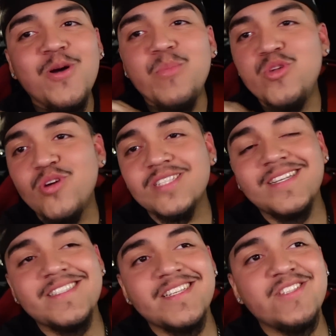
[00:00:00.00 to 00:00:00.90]
but you guys
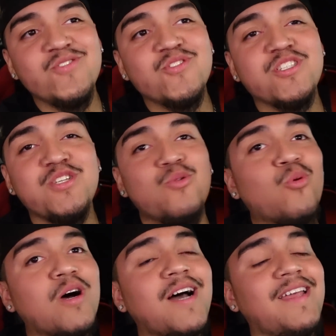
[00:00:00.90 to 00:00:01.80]
got to stay tuned to see
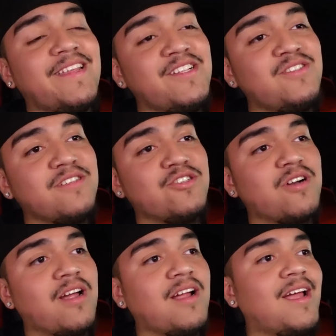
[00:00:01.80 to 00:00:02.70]
what I did to the
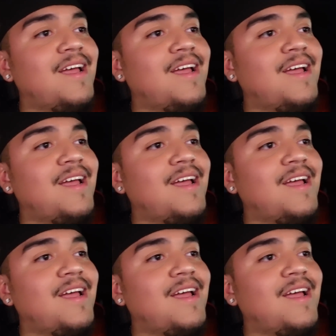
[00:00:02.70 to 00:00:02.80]
truck.